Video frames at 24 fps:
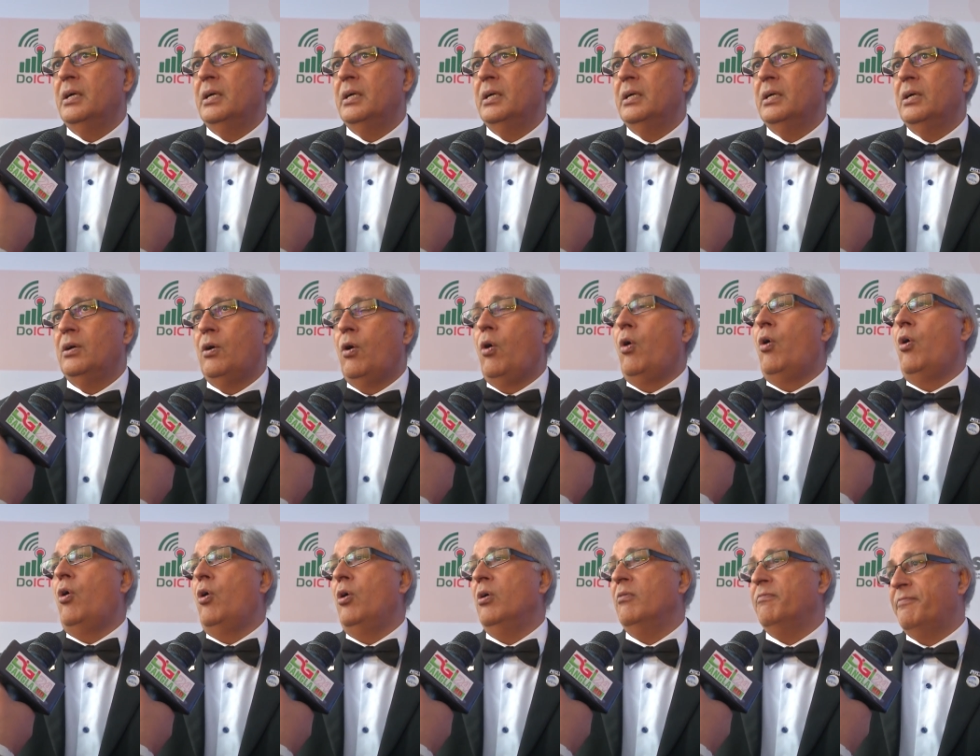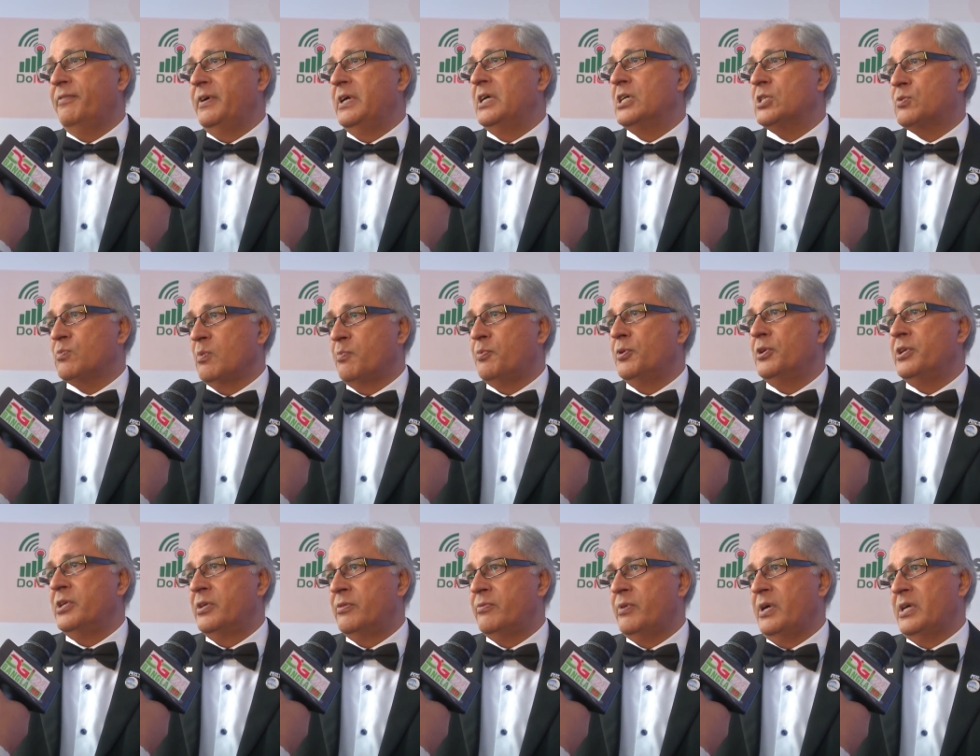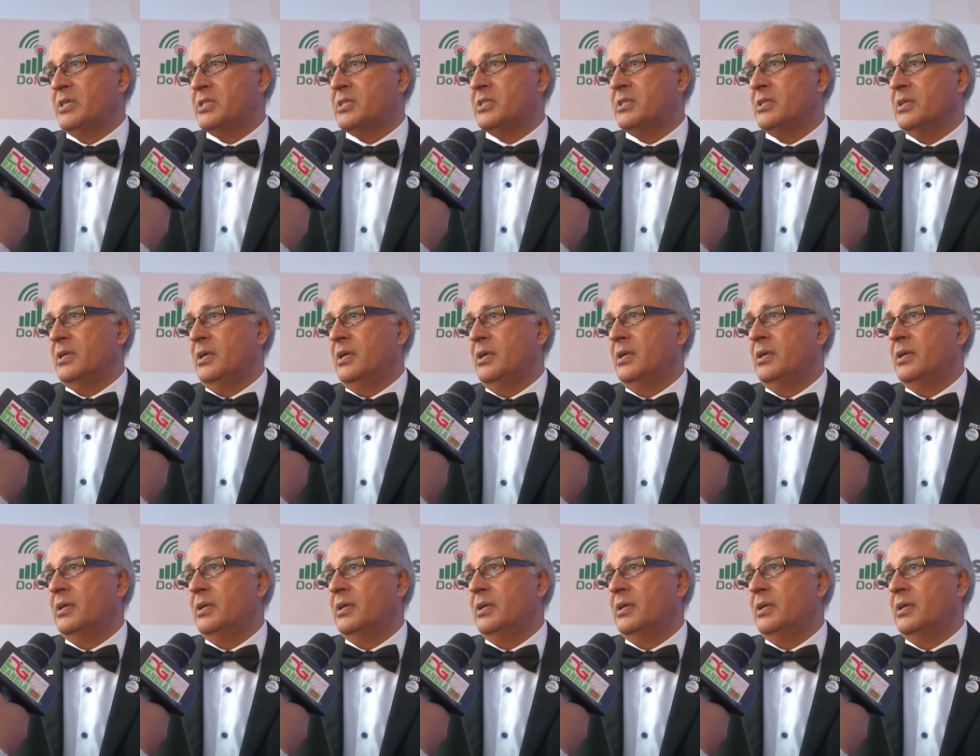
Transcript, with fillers: uh, all fears were put in rest.